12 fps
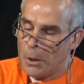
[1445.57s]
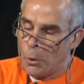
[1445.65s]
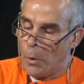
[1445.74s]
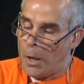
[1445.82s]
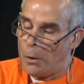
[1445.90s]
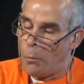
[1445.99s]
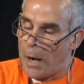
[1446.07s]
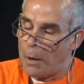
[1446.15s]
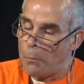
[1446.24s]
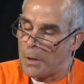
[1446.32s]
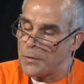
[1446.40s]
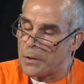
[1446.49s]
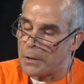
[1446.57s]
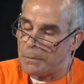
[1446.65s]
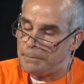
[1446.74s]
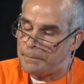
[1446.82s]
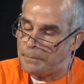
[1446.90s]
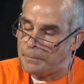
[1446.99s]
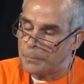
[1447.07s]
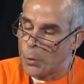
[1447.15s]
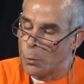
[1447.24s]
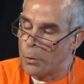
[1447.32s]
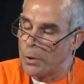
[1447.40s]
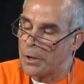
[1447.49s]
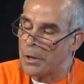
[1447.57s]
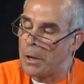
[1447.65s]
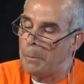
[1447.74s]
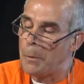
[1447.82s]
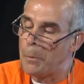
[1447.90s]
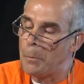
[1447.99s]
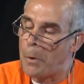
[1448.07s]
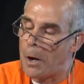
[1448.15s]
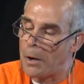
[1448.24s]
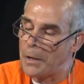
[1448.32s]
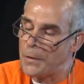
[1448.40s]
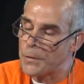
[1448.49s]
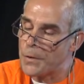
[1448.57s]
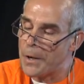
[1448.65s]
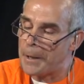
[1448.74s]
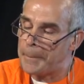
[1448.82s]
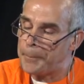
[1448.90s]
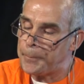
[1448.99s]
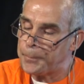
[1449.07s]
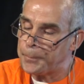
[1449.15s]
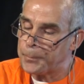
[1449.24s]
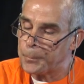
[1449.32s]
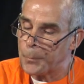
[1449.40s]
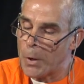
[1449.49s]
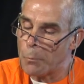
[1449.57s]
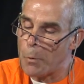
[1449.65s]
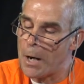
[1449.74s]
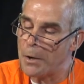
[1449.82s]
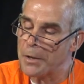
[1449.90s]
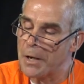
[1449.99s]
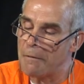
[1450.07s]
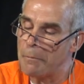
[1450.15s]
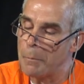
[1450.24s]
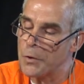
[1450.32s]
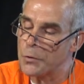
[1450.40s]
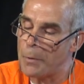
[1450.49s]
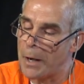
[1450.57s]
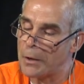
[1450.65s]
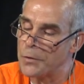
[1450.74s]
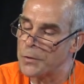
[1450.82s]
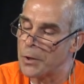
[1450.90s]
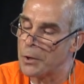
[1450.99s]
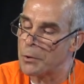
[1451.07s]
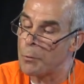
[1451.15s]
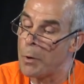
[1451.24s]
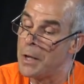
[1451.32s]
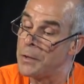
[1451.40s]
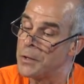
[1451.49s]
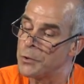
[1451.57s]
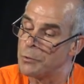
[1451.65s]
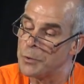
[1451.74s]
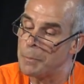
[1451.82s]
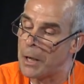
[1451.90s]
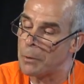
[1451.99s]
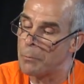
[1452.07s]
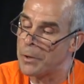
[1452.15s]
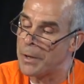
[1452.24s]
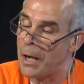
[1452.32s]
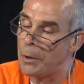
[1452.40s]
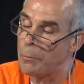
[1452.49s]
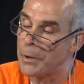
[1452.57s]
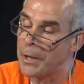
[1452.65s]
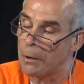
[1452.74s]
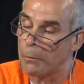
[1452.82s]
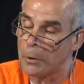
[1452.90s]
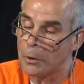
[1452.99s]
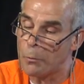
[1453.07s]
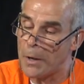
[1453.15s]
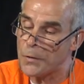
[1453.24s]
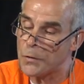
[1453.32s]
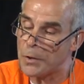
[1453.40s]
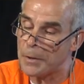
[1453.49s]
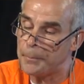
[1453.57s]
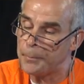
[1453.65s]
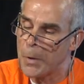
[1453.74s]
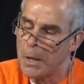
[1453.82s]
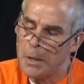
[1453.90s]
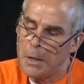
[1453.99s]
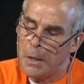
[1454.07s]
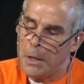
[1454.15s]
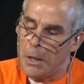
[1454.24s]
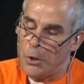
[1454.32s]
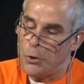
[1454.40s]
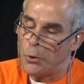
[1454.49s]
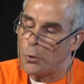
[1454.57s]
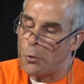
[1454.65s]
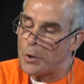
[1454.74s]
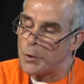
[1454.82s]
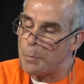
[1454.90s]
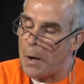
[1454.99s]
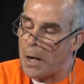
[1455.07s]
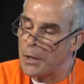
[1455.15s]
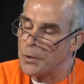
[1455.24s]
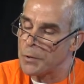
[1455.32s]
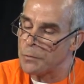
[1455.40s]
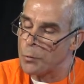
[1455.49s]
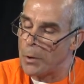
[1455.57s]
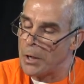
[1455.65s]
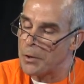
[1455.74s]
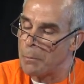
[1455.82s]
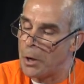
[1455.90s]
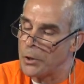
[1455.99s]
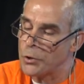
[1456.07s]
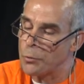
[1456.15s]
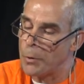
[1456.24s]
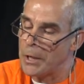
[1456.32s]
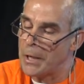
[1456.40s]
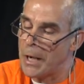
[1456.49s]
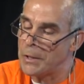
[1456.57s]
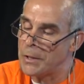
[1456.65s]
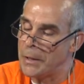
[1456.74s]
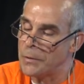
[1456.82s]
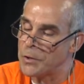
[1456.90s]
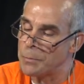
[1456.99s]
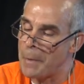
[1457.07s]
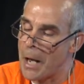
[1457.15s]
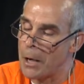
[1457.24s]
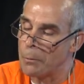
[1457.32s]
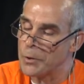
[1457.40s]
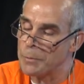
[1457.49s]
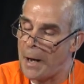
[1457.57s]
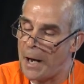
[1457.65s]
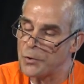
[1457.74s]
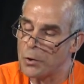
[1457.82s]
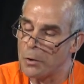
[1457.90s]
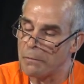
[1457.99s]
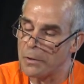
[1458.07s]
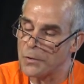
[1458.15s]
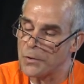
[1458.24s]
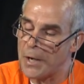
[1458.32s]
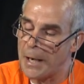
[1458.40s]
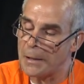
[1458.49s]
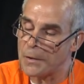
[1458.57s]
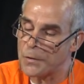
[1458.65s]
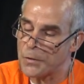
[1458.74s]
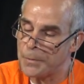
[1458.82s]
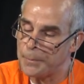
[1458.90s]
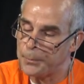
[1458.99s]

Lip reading: Well, why was it? Who were the culpable parties there? And why are the government's records in this respect withheld when they are requested? In your correspondence of 20th March 2019, this matter was passed over in silence.